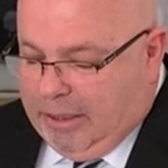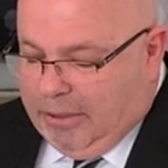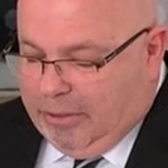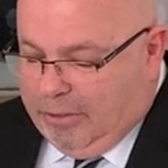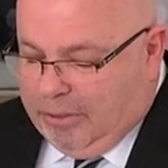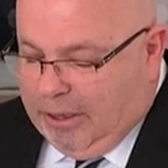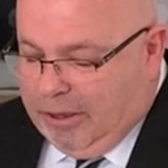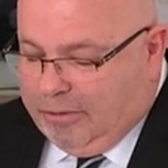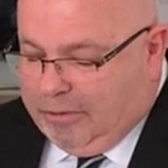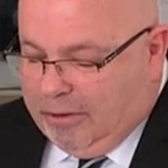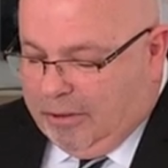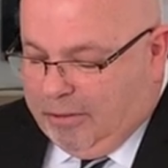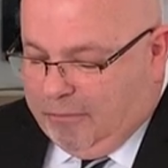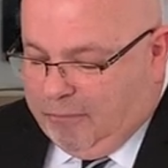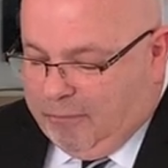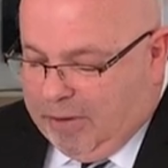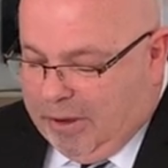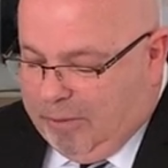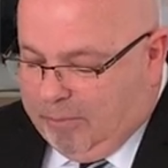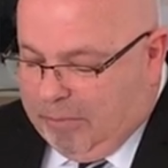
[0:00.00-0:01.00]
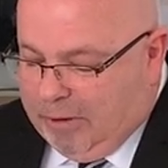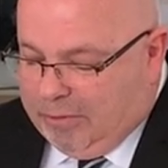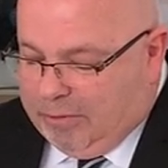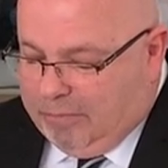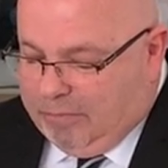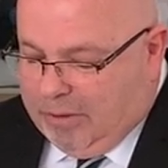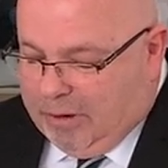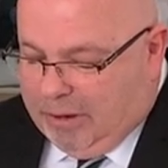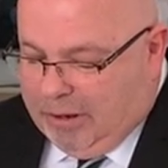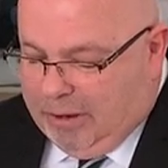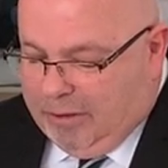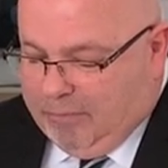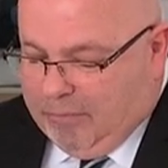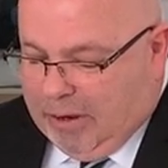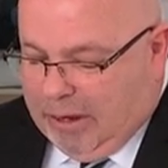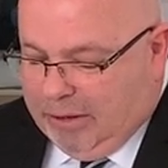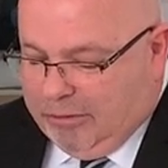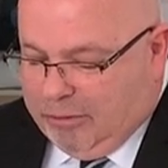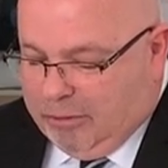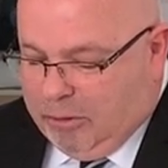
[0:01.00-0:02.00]
These are the families of the
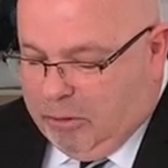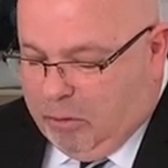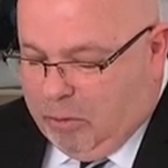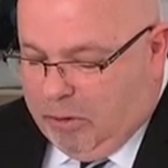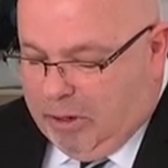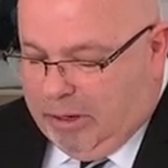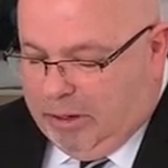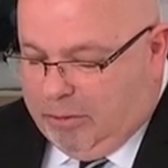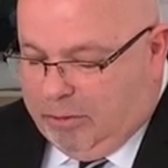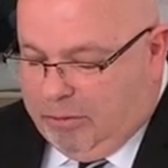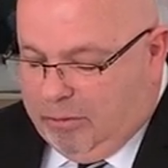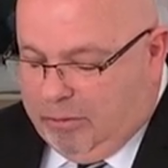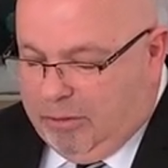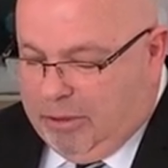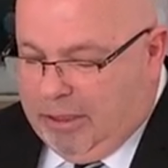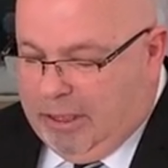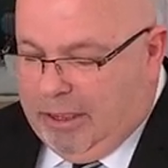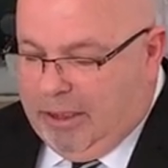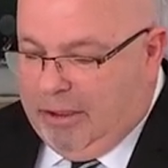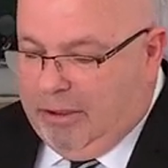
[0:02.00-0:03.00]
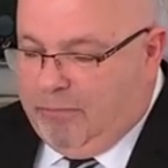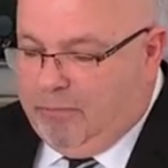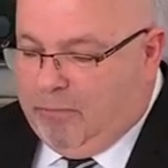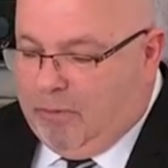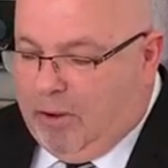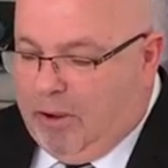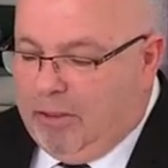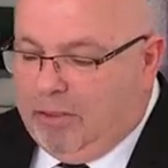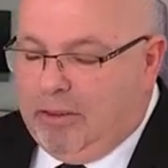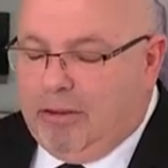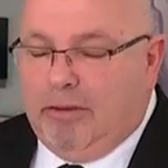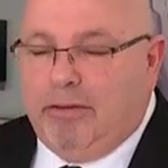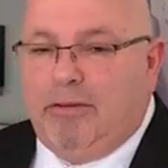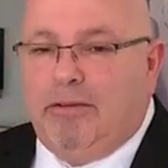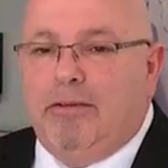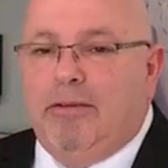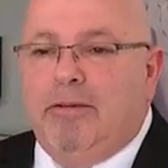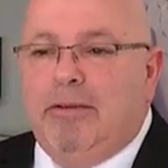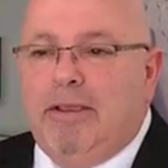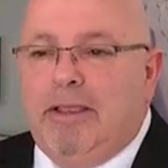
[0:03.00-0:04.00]
Levites according to their
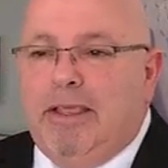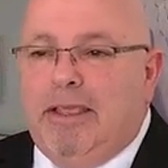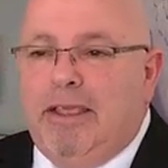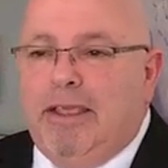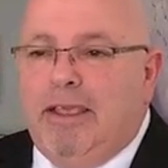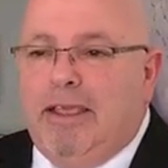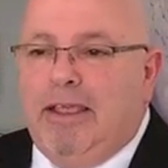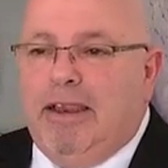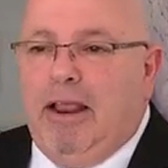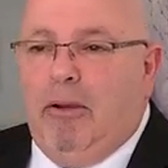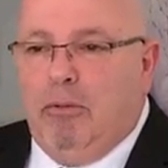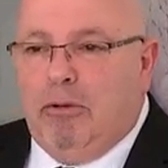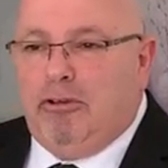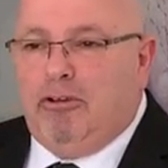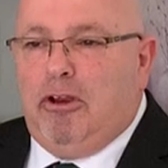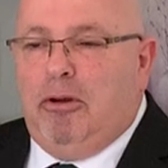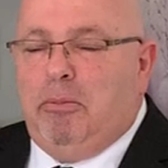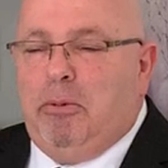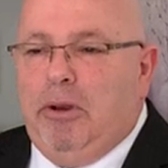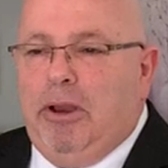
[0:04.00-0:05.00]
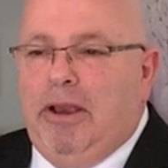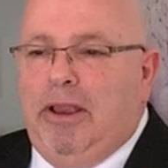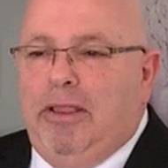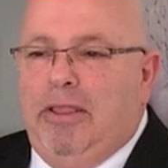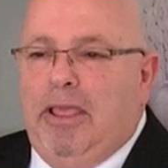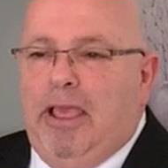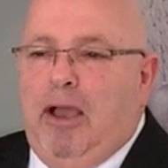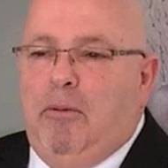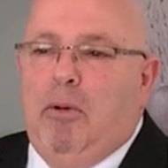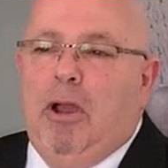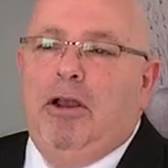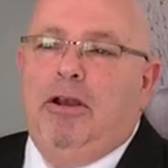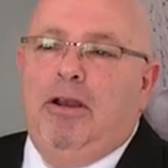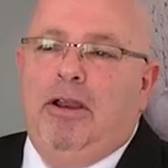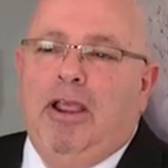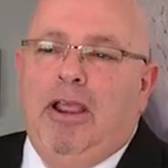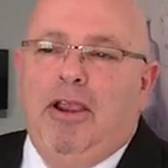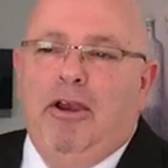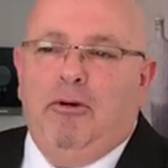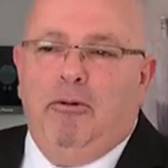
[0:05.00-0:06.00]
fathers. I will stop reading there. I won't
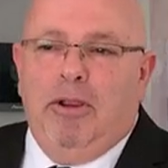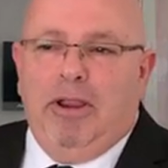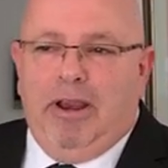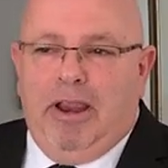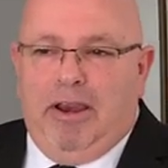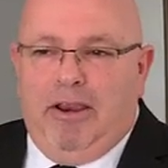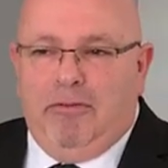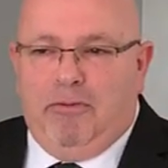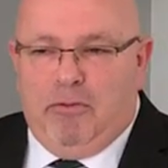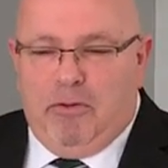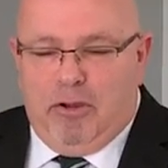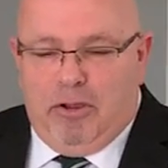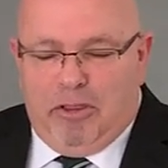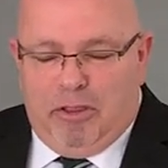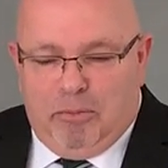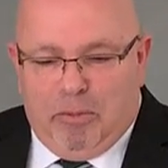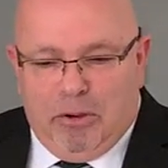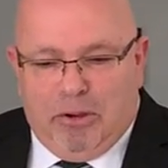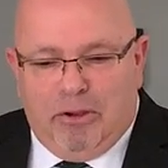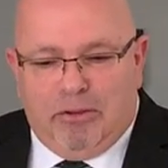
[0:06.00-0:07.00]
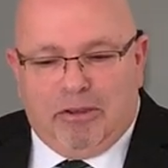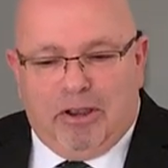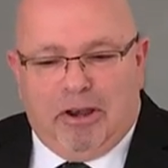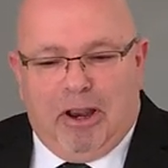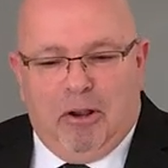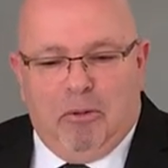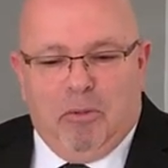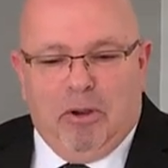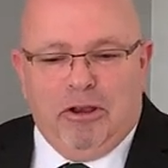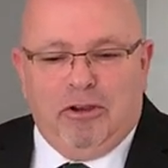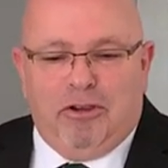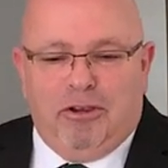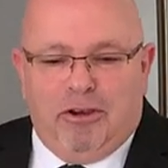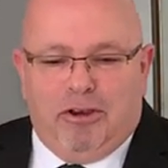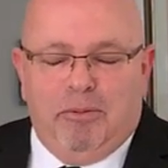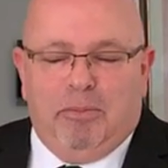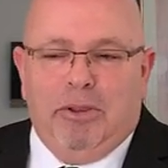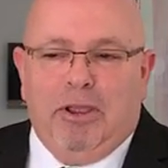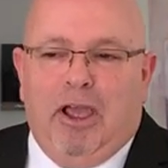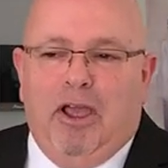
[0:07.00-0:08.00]
read any further because I don't want you
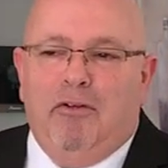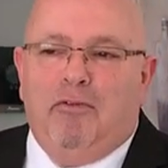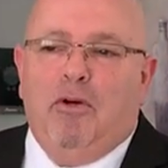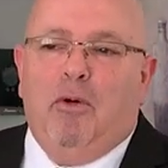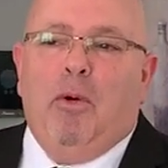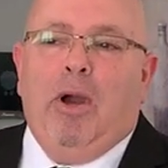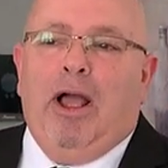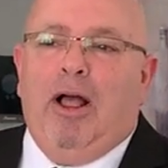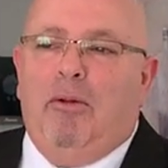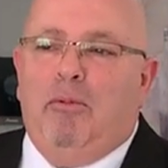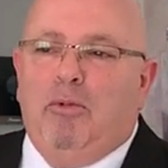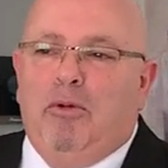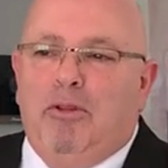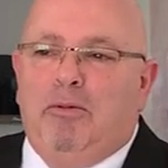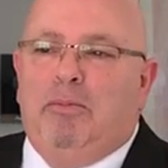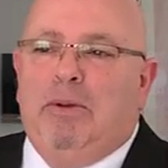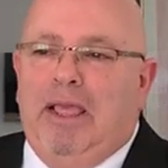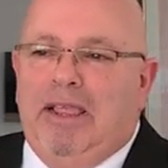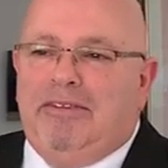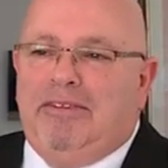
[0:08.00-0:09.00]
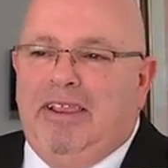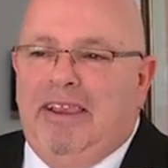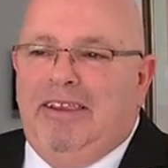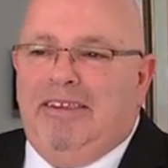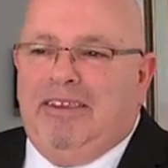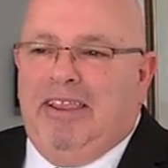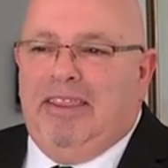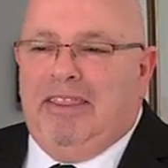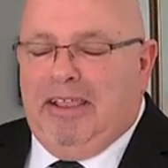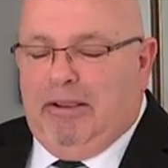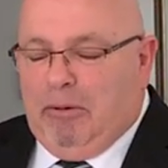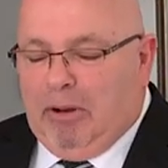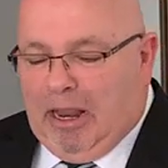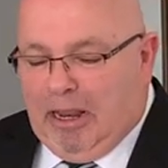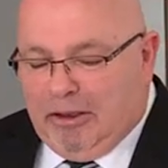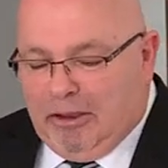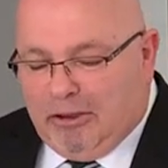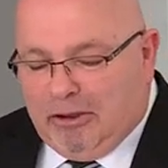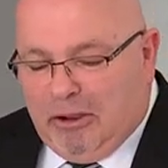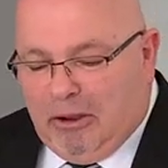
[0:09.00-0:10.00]
to be overwhelmed with blessings and think, well,
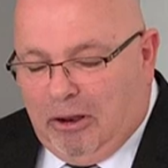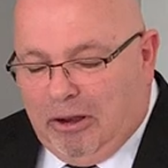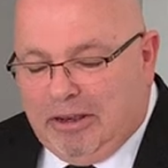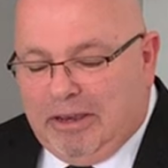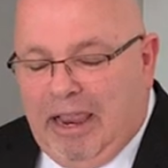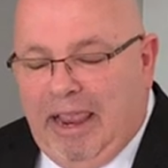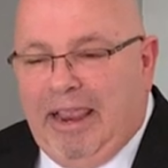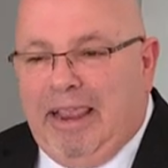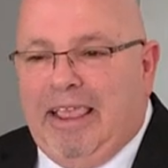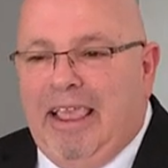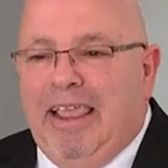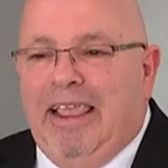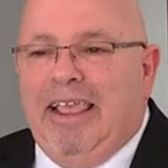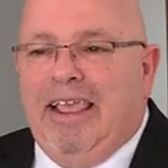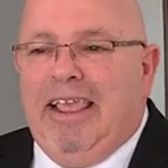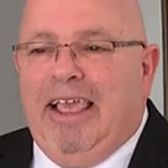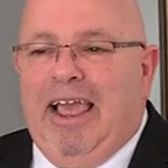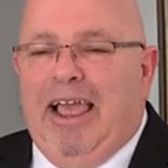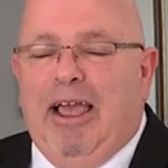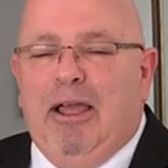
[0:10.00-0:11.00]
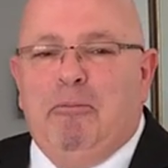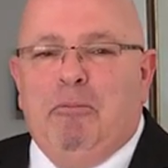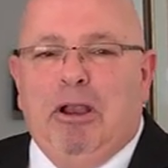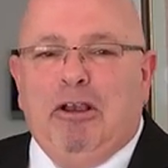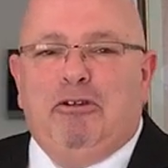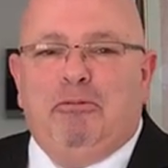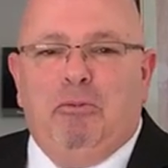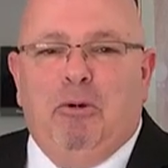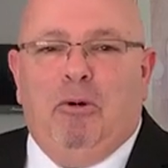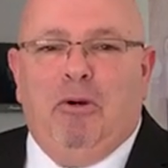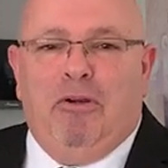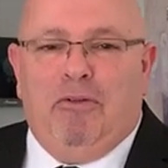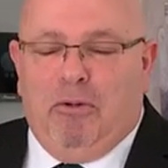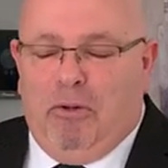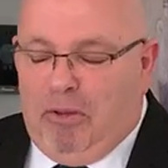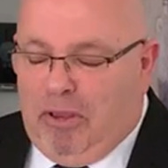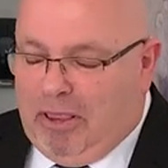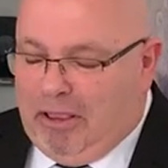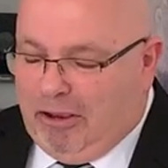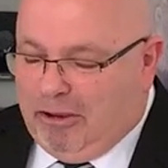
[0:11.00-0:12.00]
I just can't take much more of
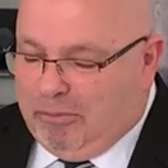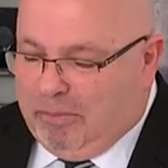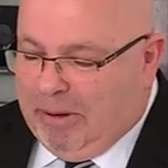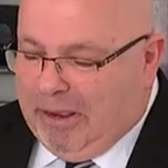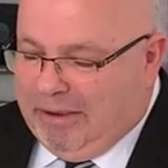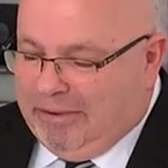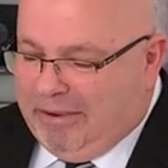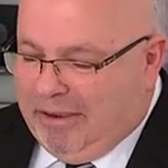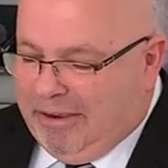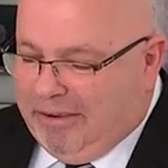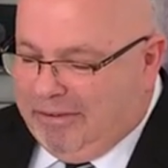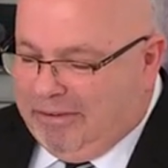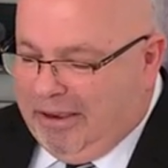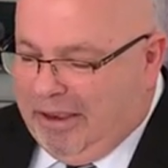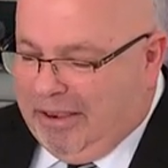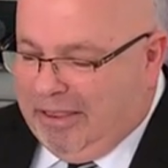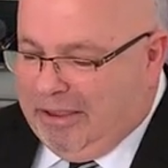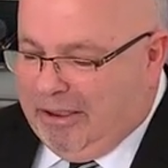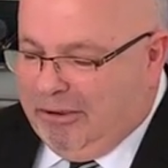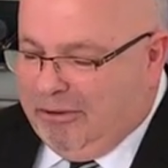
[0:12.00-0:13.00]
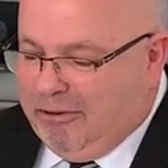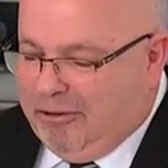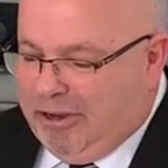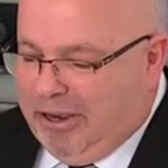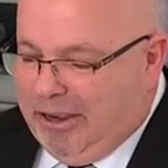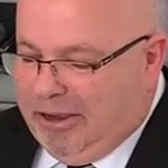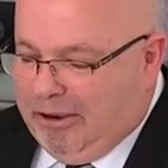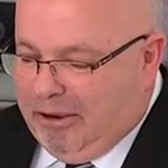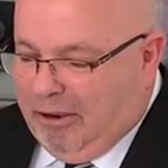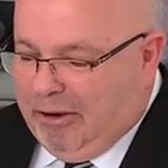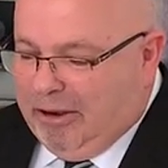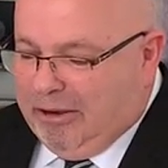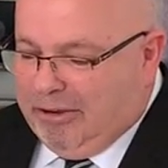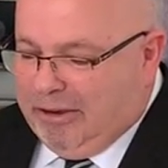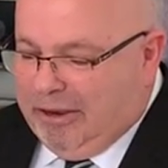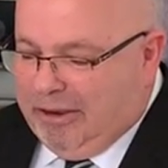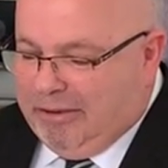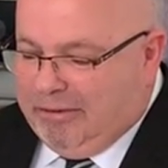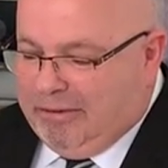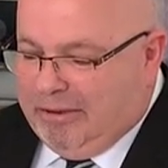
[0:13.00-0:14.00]
all of those blessings in those
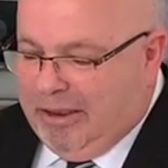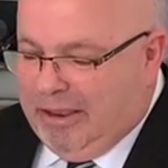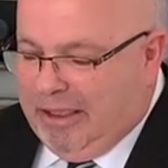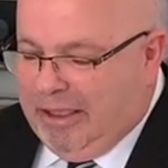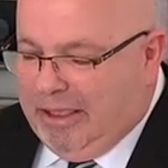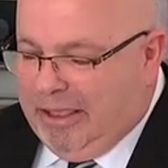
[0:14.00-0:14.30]
genealogies.